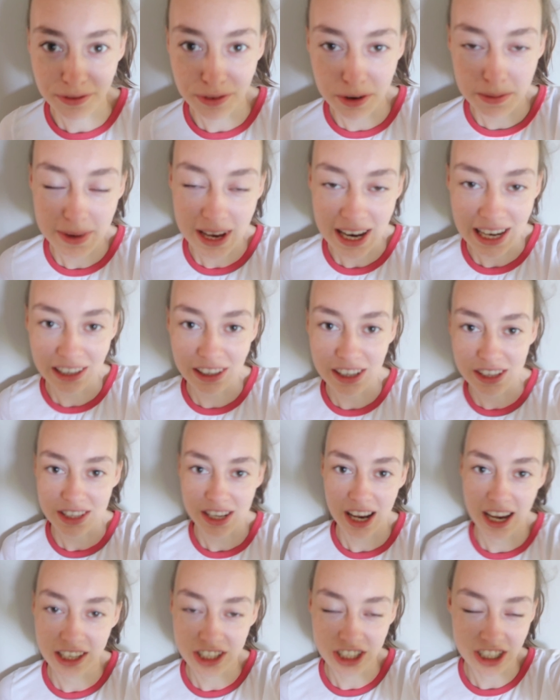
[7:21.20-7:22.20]
For Amelia, it's
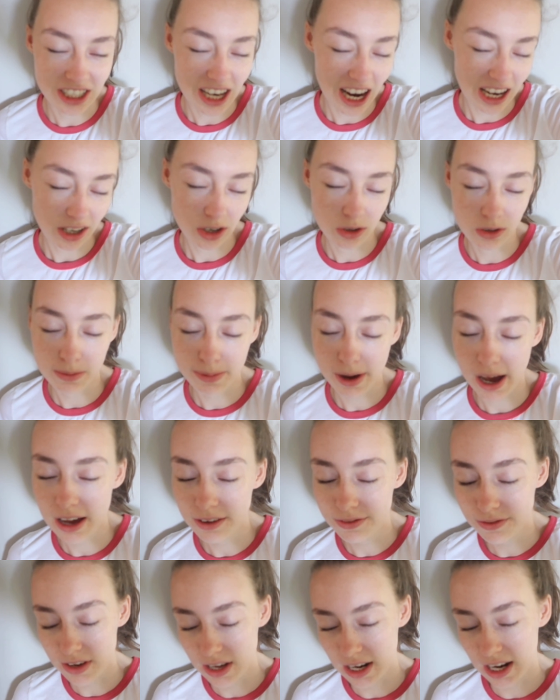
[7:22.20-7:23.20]
like she's telling you all about
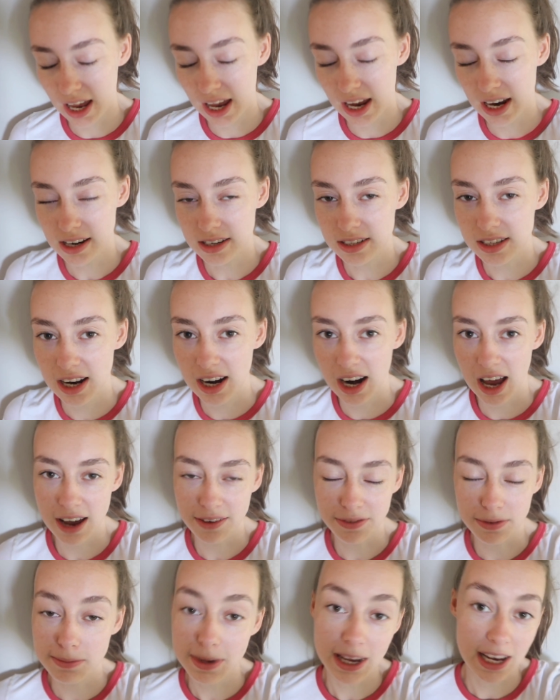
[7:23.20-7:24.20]
her feelings, her
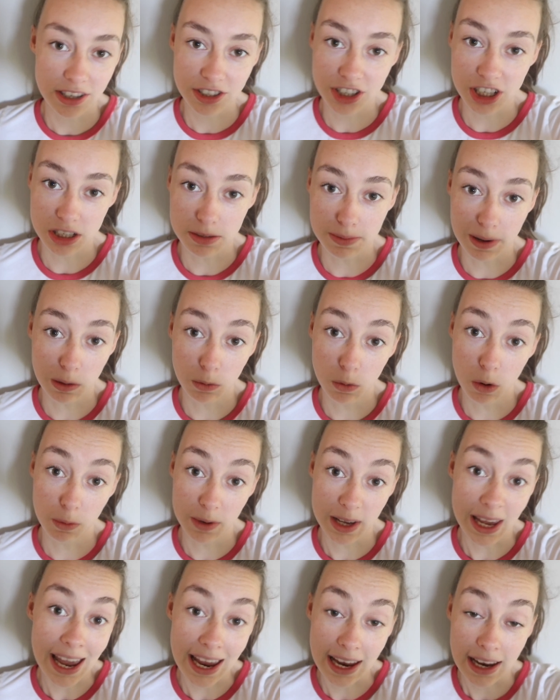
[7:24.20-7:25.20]
life. For me, it's just about what
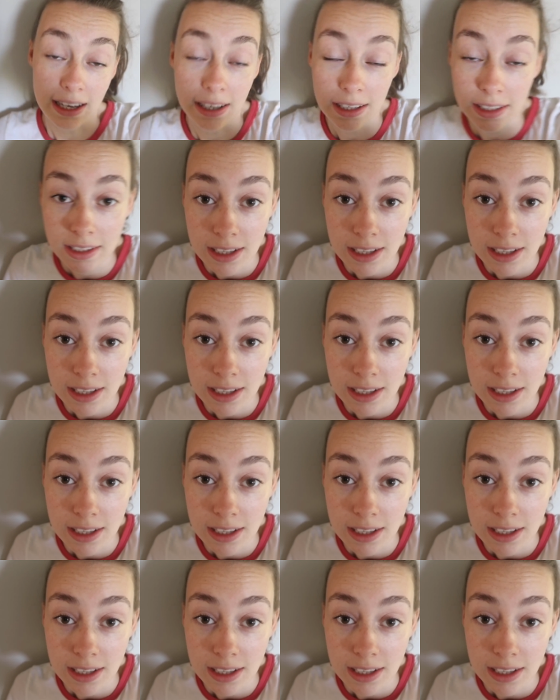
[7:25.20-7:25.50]
we eat.